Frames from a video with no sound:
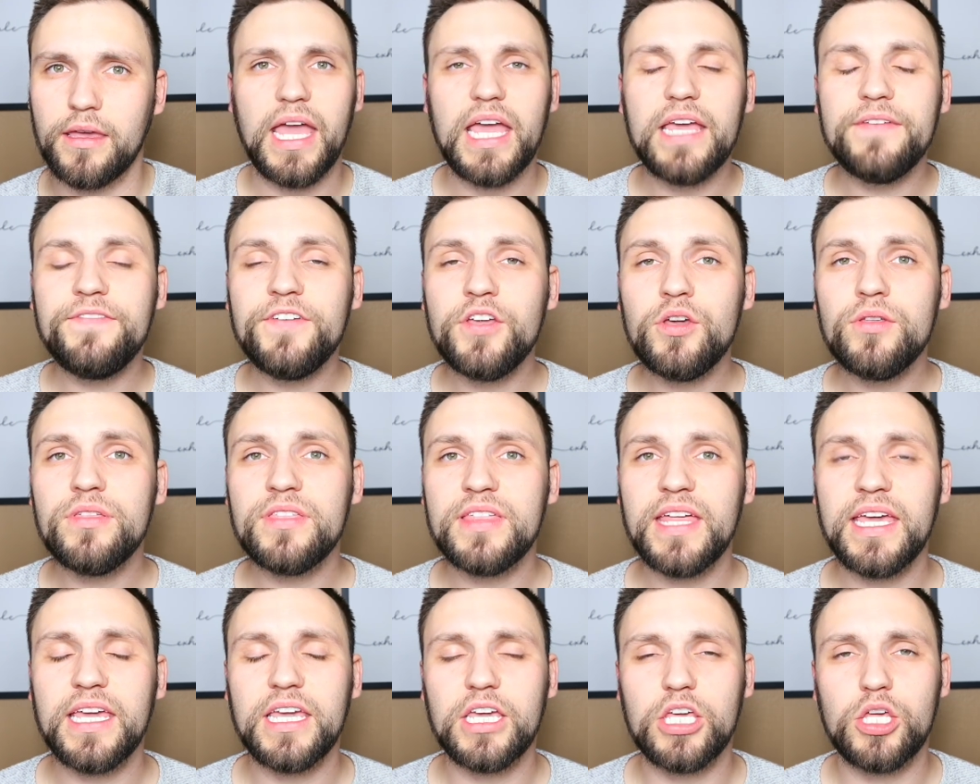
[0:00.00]
If
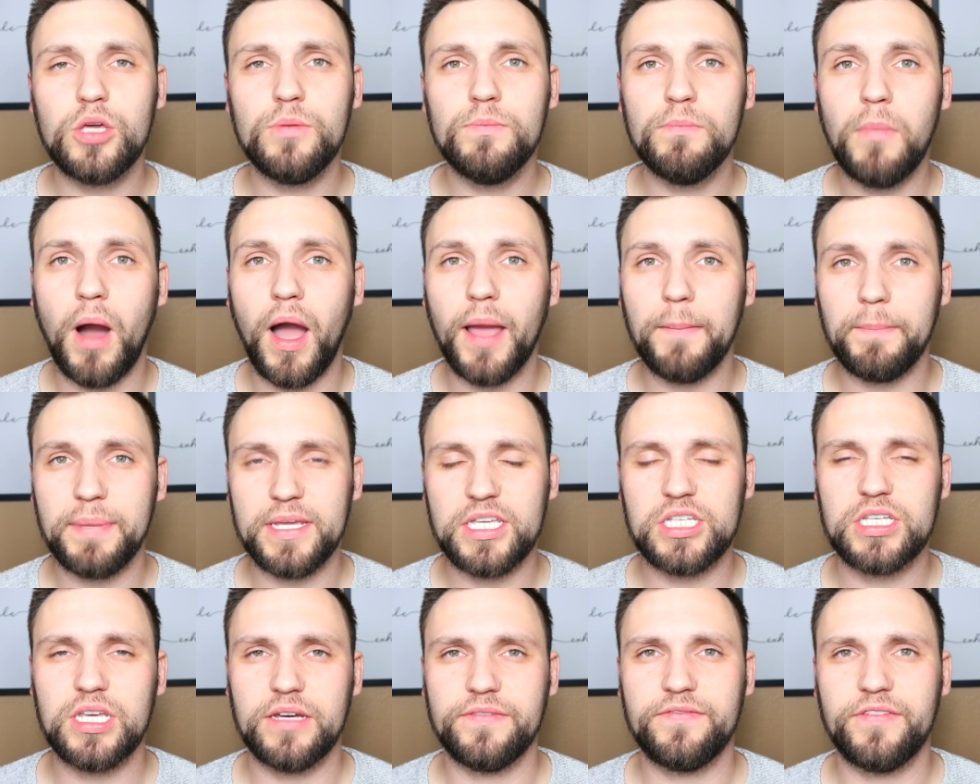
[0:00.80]
you think you might
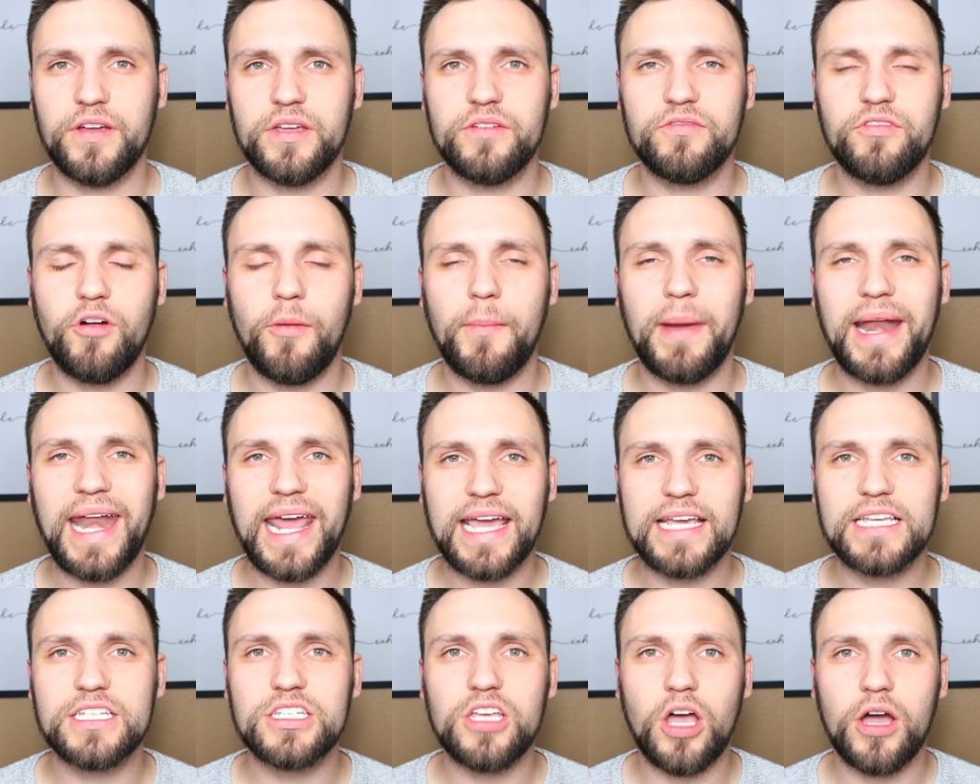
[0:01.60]
be suffering from an
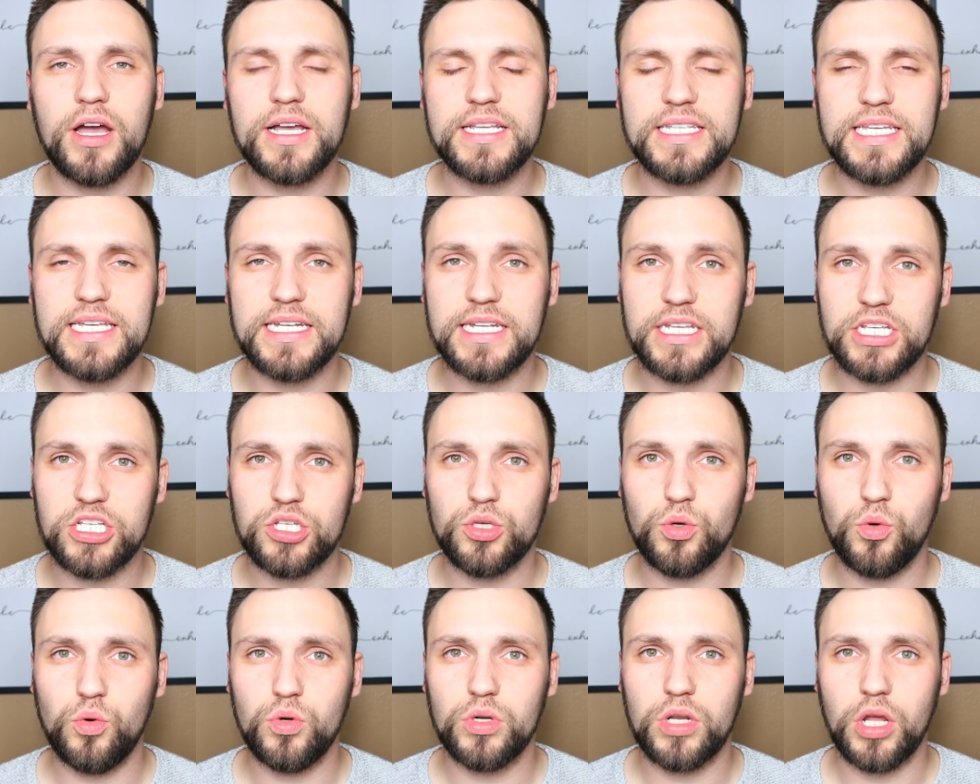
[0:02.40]
anxiety
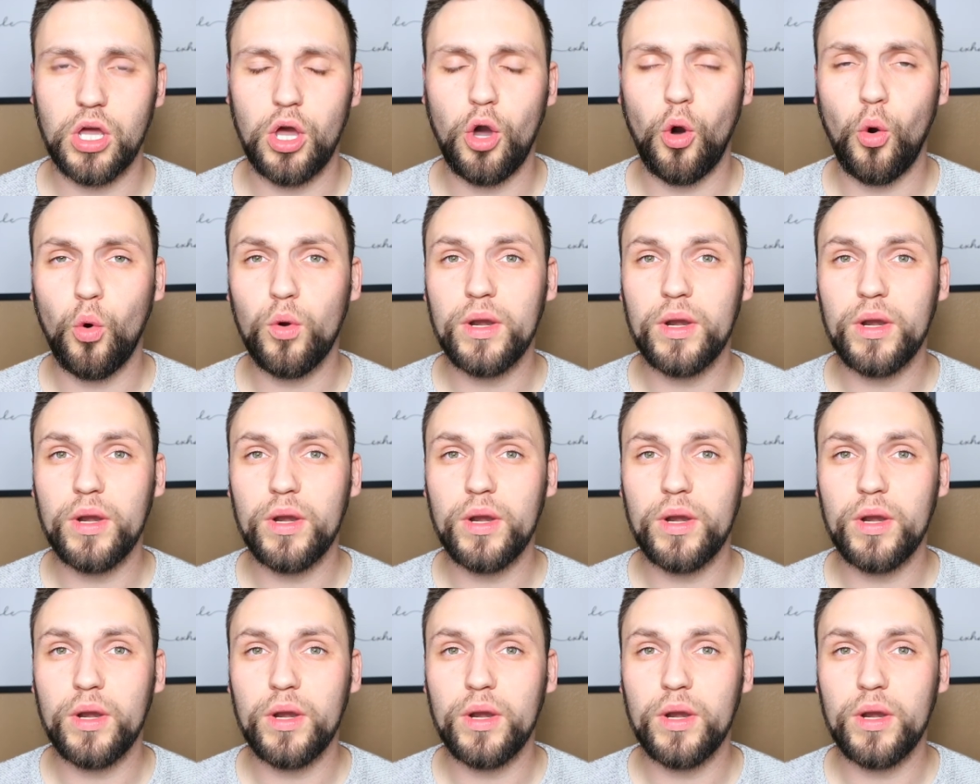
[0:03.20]
disorder